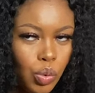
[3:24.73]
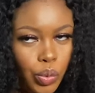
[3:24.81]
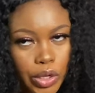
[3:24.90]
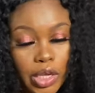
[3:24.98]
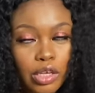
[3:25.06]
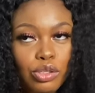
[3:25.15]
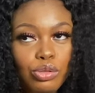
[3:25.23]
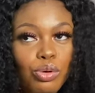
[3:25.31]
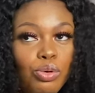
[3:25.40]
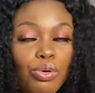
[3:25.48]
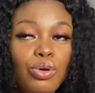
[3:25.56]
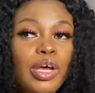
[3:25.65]
Okay,
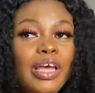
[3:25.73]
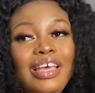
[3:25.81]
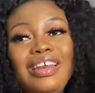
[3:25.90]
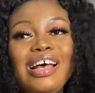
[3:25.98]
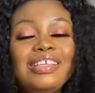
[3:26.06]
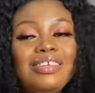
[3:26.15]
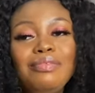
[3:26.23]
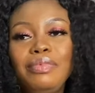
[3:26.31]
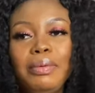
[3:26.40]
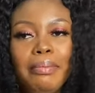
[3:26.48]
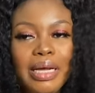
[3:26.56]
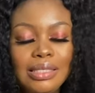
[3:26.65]
so it doesn't
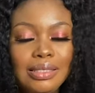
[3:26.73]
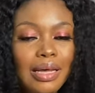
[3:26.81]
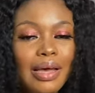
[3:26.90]
even matter.